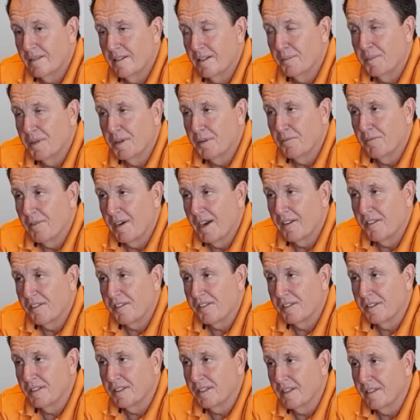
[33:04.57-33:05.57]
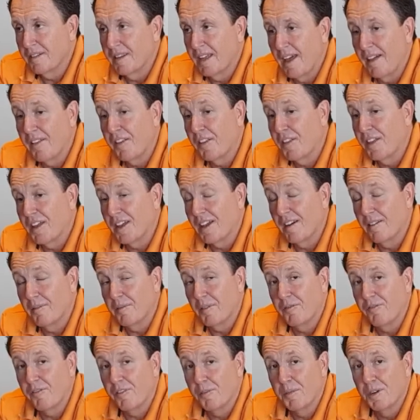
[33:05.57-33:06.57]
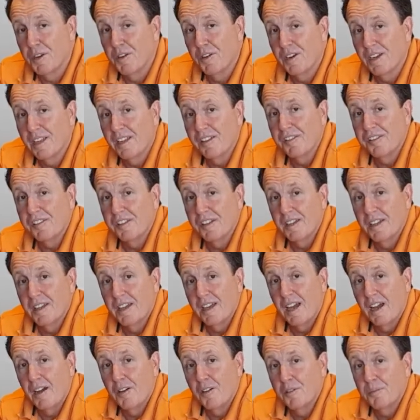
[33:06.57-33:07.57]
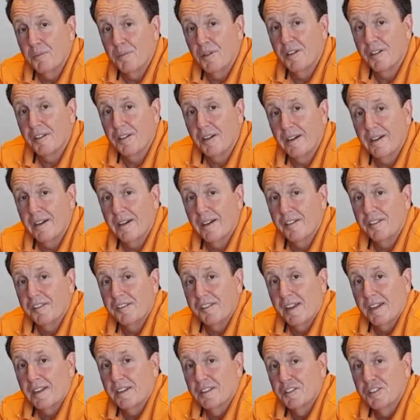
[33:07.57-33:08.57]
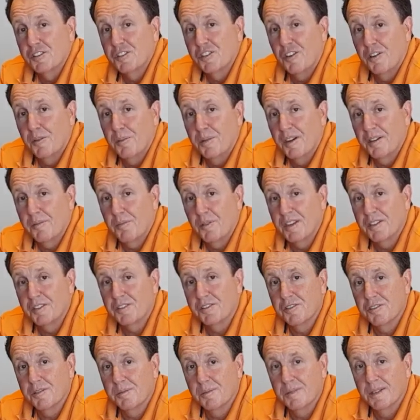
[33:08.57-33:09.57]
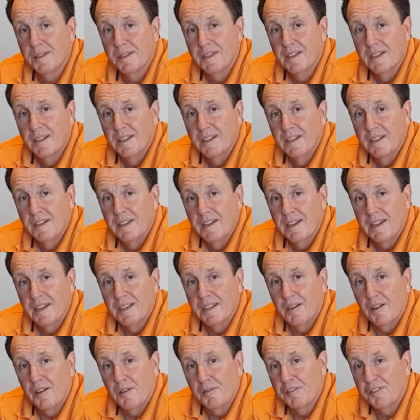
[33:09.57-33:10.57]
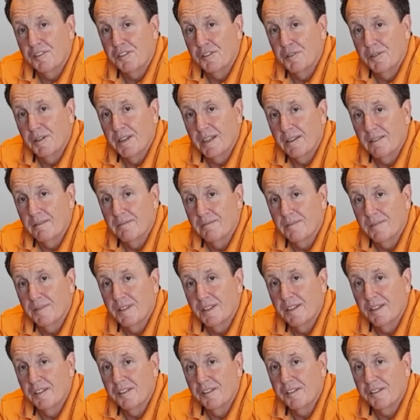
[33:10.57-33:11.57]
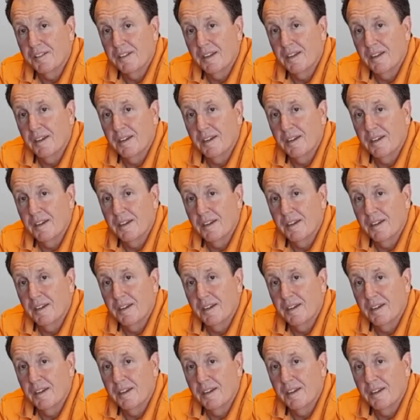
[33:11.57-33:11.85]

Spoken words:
bit reticent. And the other thing, from an early CEO in my second job, I went to him and I was doing these